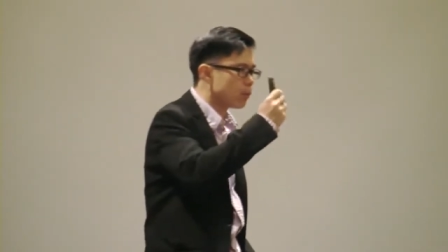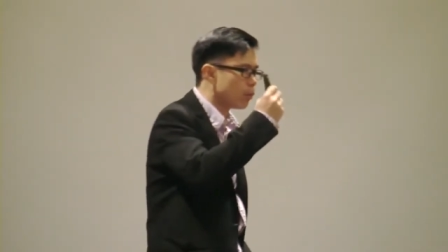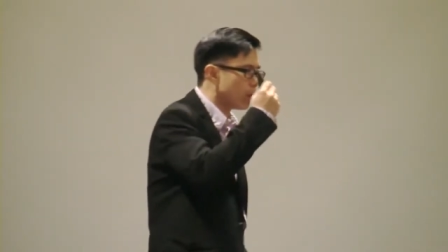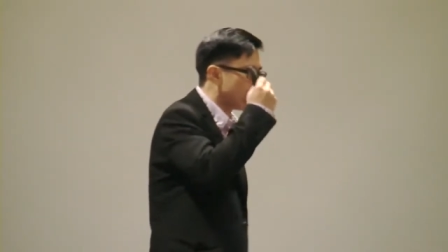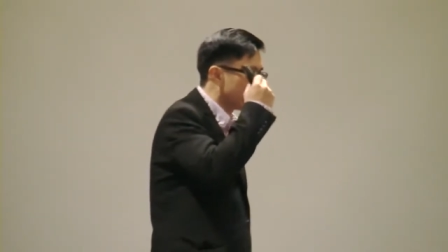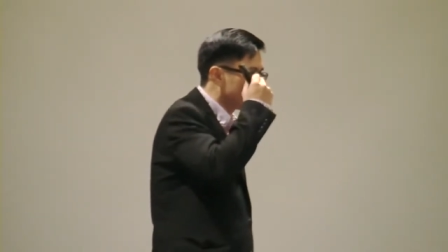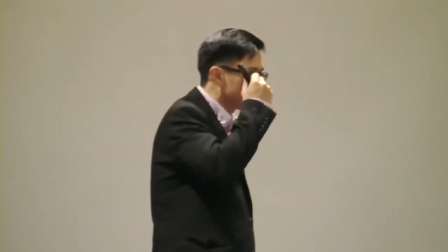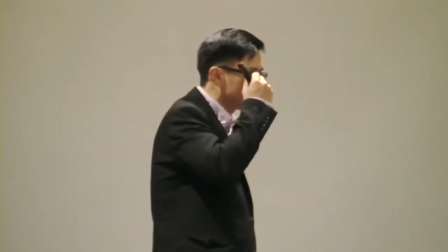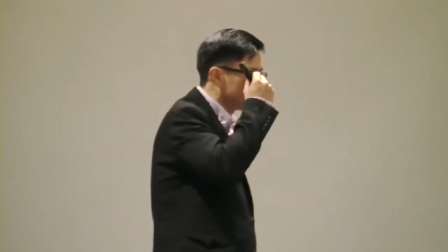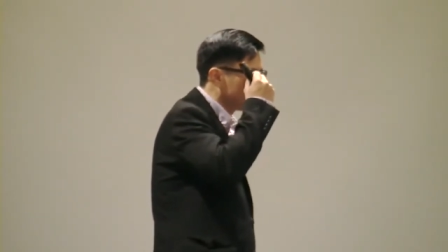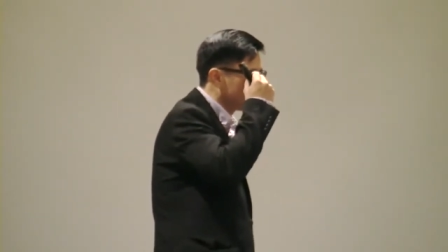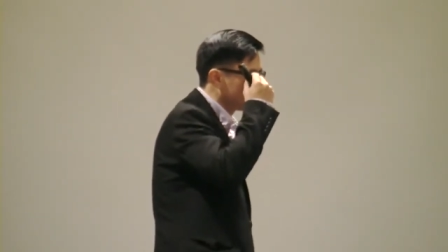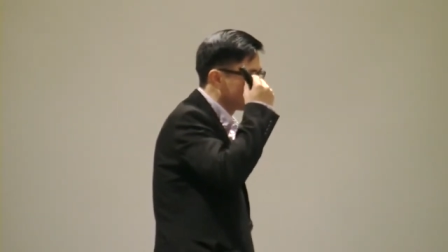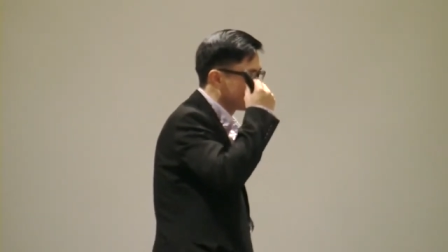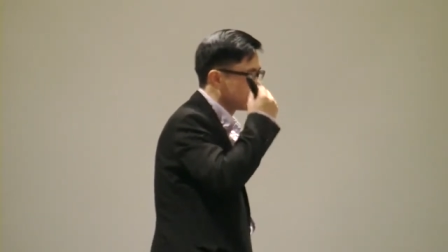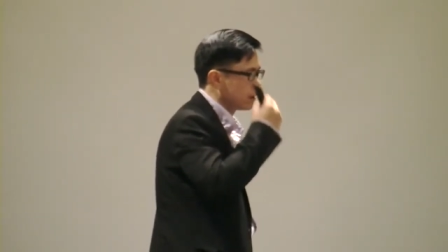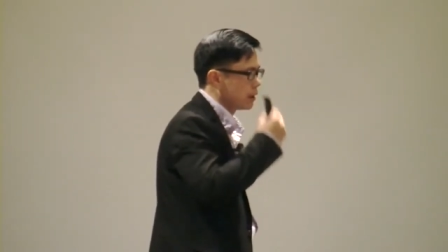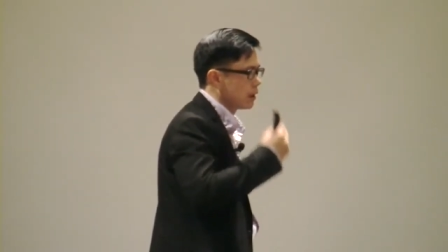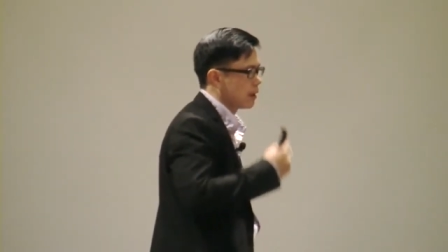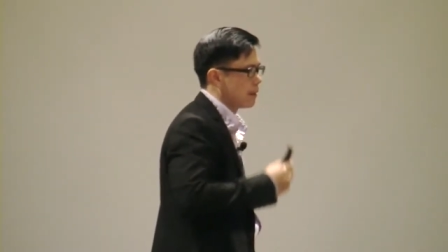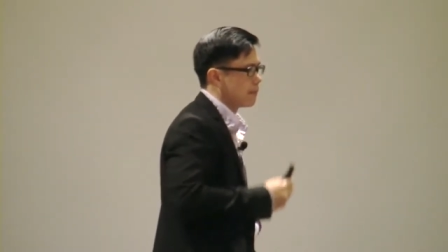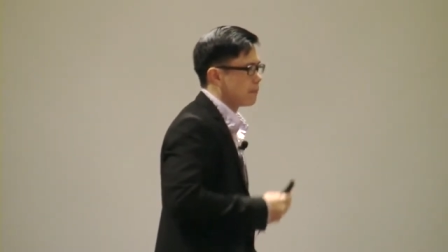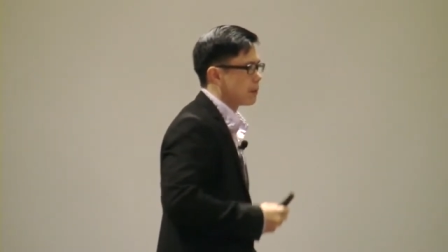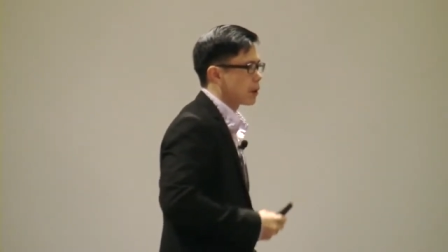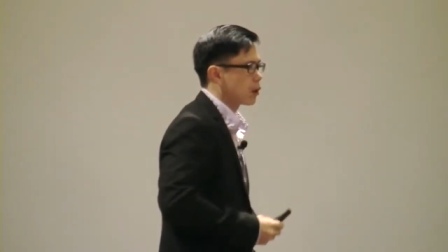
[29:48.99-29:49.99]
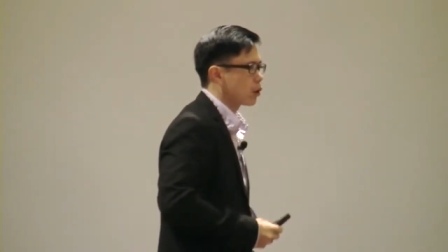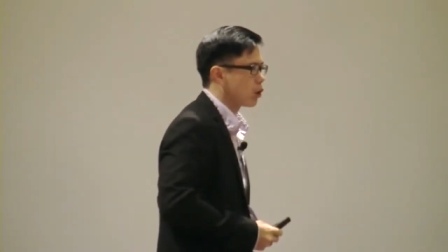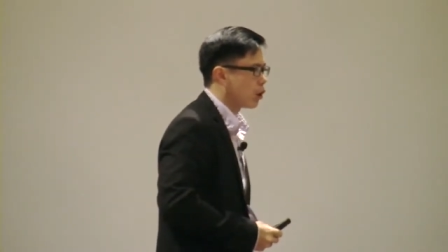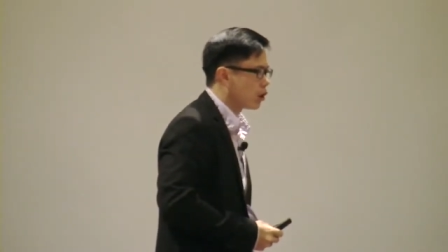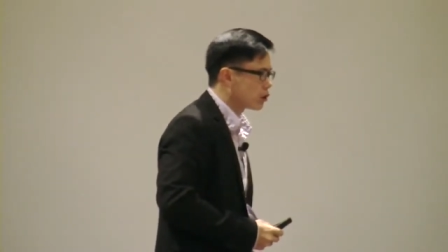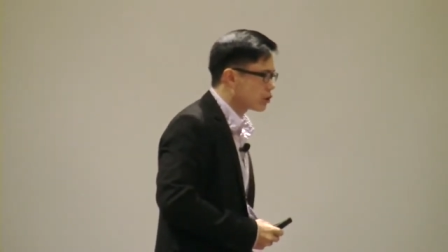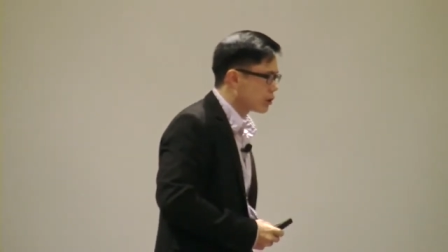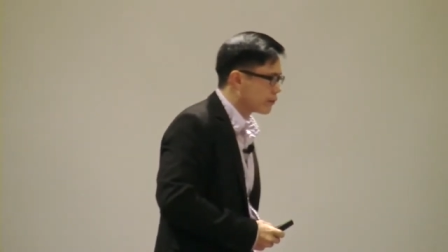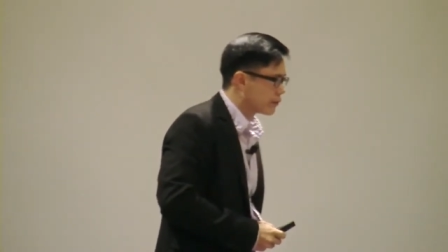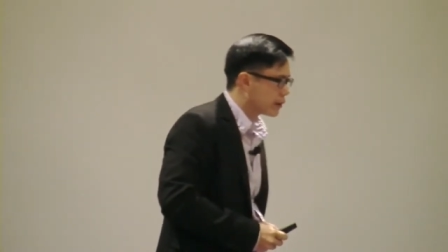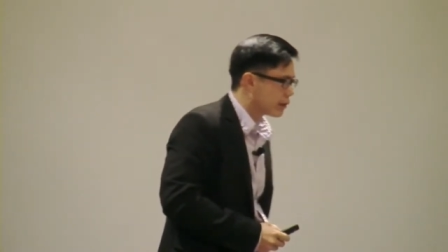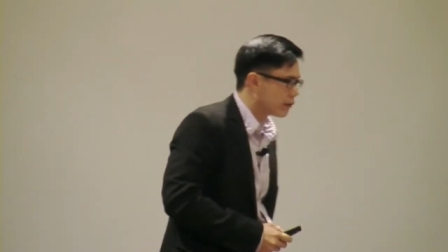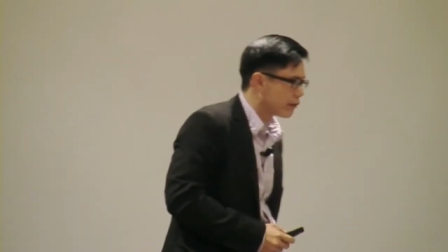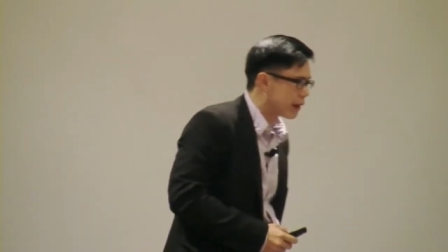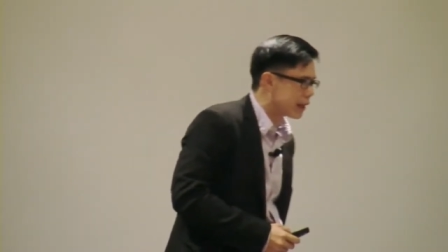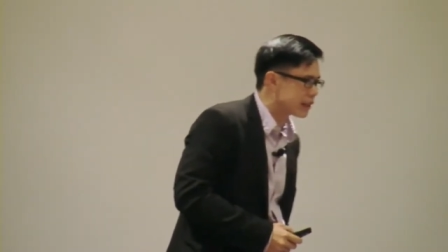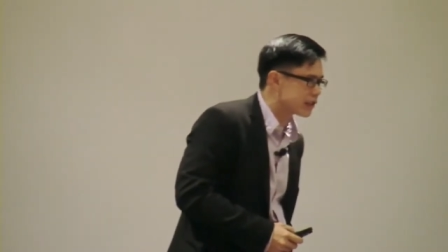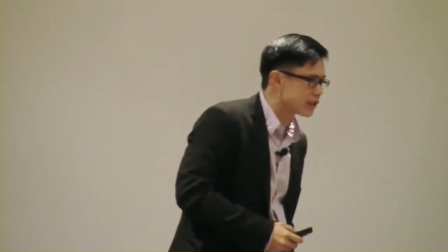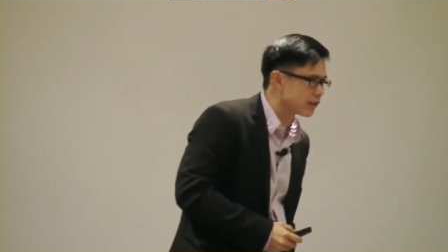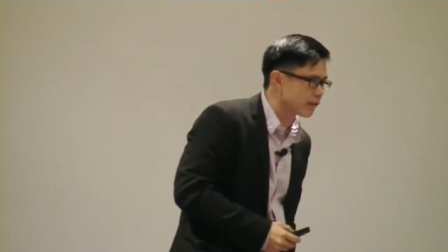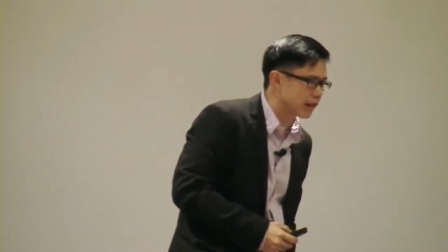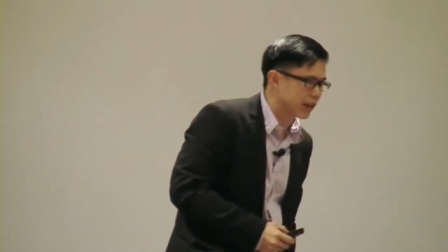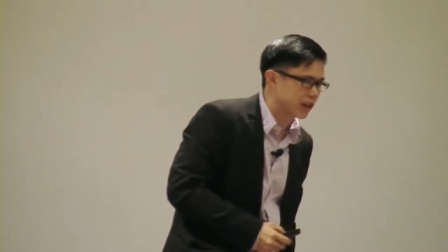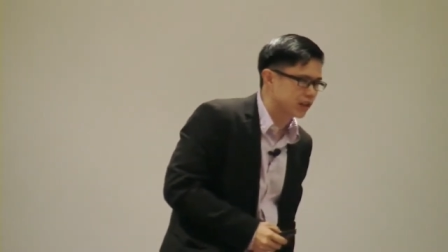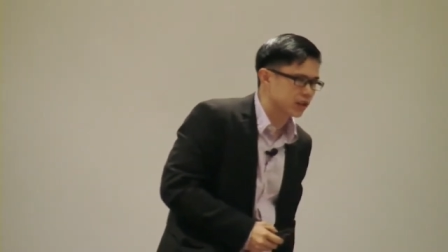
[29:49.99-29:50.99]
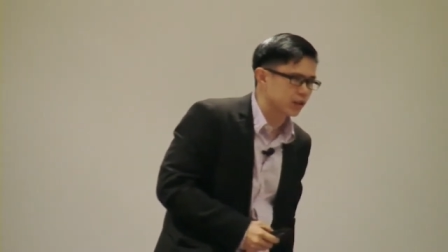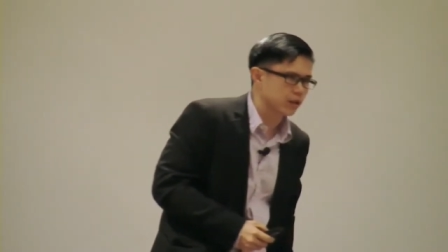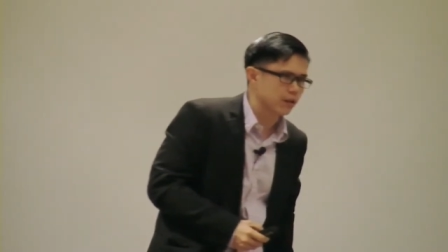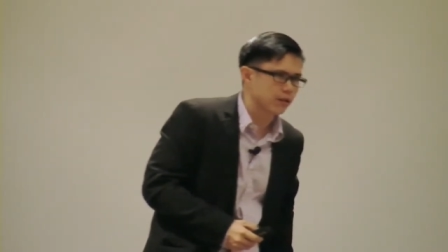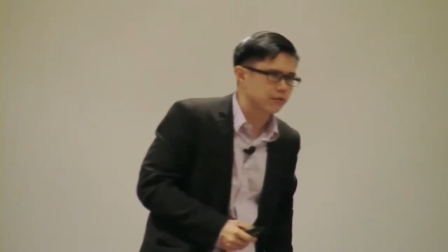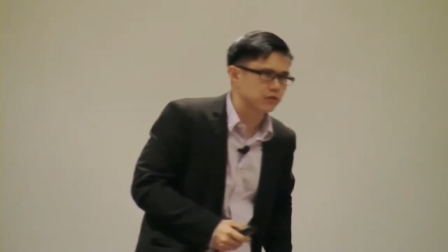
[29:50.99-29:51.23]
one, because of the resurrection